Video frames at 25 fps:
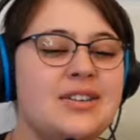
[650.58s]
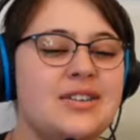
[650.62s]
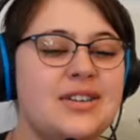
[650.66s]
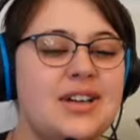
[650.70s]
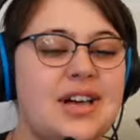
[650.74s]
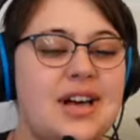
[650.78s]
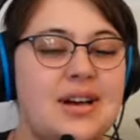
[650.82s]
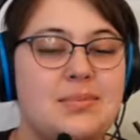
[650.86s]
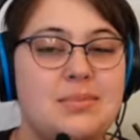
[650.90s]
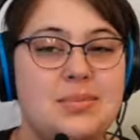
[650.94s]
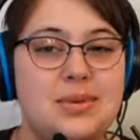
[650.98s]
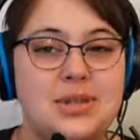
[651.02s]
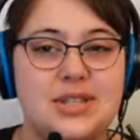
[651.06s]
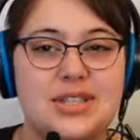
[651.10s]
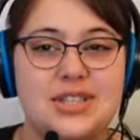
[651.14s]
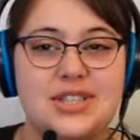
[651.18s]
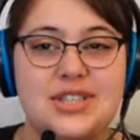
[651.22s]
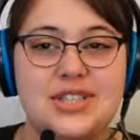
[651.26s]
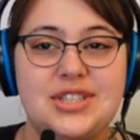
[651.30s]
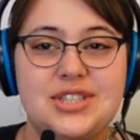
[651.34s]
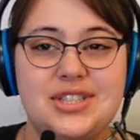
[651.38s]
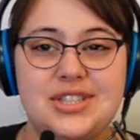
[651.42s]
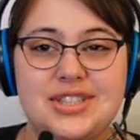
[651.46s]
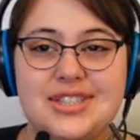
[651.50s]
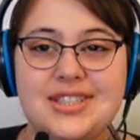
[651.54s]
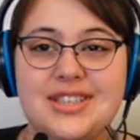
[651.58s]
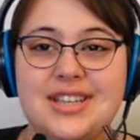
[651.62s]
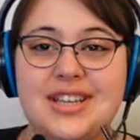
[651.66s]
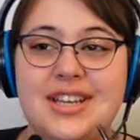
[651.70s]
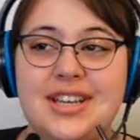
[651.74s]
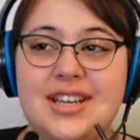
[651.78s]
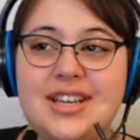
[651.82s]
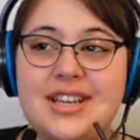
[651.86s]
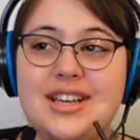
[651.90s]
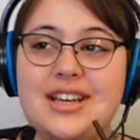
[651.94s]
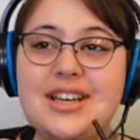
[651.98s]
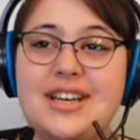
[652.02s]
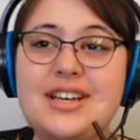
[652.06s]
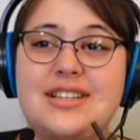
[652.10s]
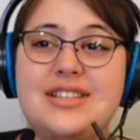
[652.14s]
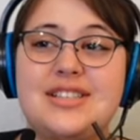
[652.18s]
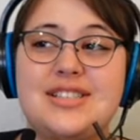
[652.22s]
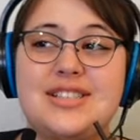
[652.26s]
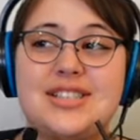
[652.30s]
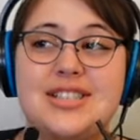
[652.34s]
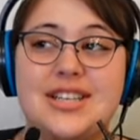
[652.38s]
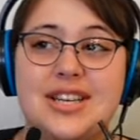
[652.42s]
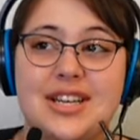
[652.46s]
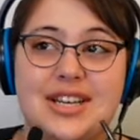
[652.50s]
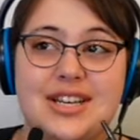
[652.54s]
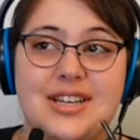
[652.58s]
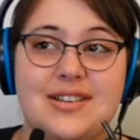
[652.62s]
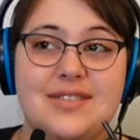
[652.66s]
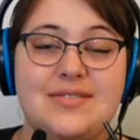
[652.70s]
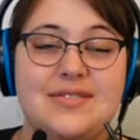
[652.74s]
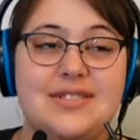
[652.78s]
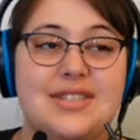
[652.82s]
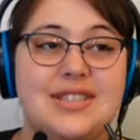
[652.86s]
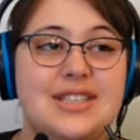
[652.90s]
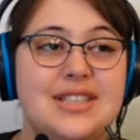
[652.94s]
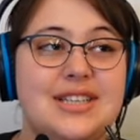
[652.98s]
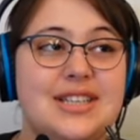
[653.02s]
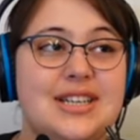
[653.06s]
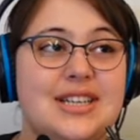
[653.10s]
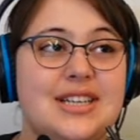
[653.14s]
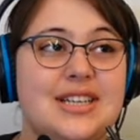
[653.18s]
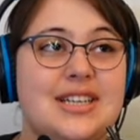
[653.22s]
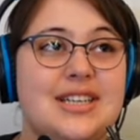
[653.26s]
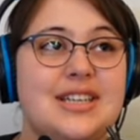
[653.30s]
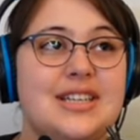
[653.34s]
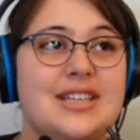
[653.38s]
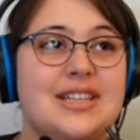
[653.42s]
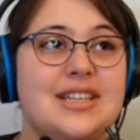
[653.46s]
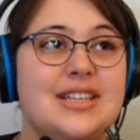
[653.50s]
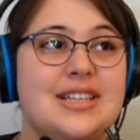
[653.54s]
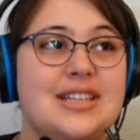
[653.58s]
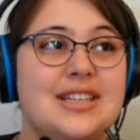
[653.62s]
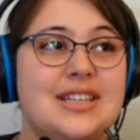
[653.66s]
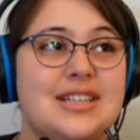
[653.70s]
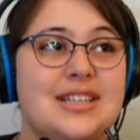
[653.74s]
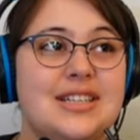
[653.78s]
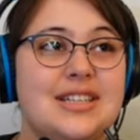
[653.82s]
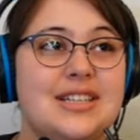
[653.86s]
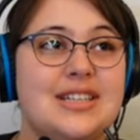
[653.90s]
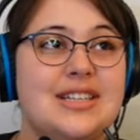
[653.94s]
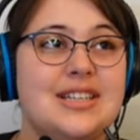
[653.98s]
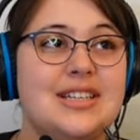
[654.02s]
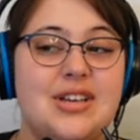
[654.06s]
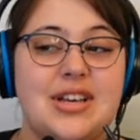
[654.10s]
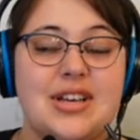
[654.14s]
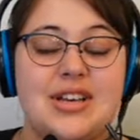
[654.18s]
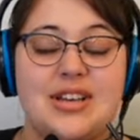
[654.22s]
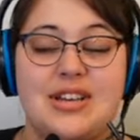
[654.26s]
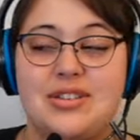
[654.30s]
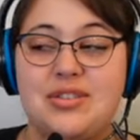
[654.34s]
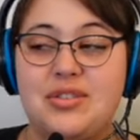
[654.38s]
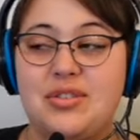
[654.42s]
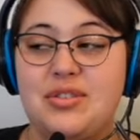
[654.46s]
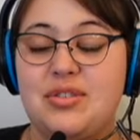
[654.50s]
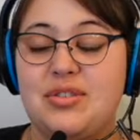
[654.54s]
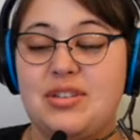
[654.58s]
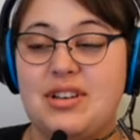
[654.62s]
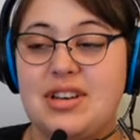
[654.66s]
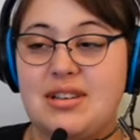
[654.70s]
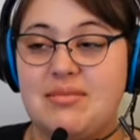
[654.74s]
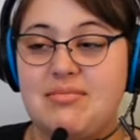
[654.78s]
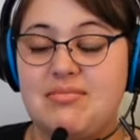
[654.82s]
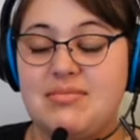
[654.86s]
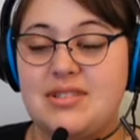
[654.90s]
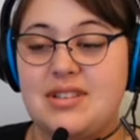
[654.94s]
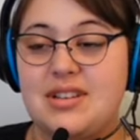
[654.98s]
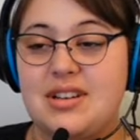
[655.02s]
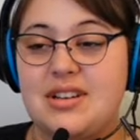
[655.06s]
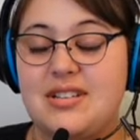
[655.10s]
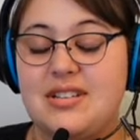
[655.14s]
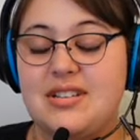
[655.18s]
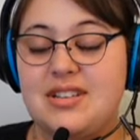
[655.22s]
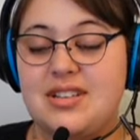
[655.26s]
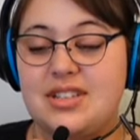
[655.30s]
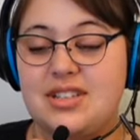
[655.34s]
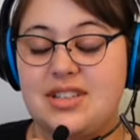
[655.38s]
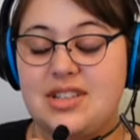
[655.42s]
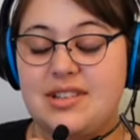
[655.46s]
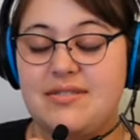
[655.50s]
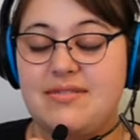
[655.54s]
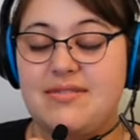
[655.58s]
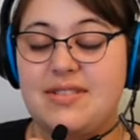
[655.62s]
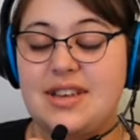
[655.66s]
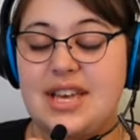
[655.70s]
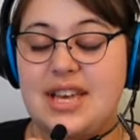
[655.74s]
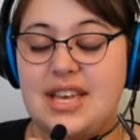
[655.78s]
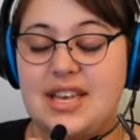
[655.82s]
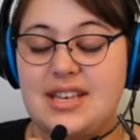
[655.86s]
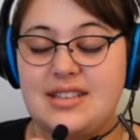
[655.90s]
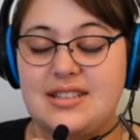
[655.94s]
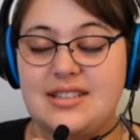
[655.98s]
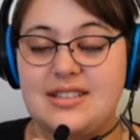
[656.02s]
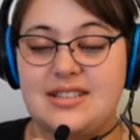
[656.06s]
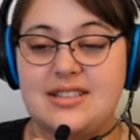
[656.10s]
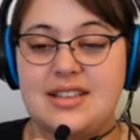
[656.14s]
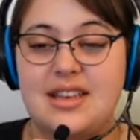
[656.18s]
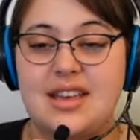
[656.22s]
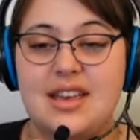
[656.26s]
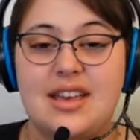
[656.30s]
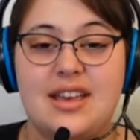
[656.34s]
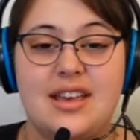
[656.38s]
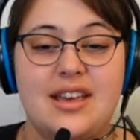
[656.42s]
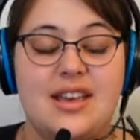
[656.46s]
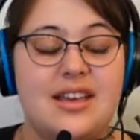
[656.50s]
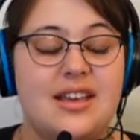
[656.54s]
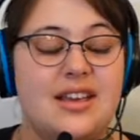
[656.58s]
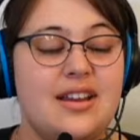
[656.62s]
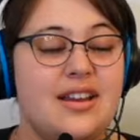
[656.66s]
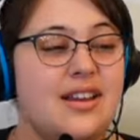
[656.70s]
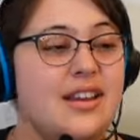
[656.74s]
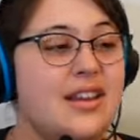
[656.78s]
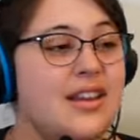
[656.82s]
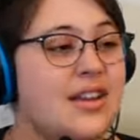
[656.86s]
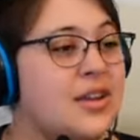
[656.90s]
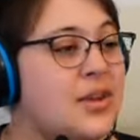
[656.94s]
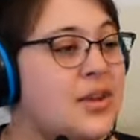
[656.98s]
girl got pushed, shoved, gripped on the face, and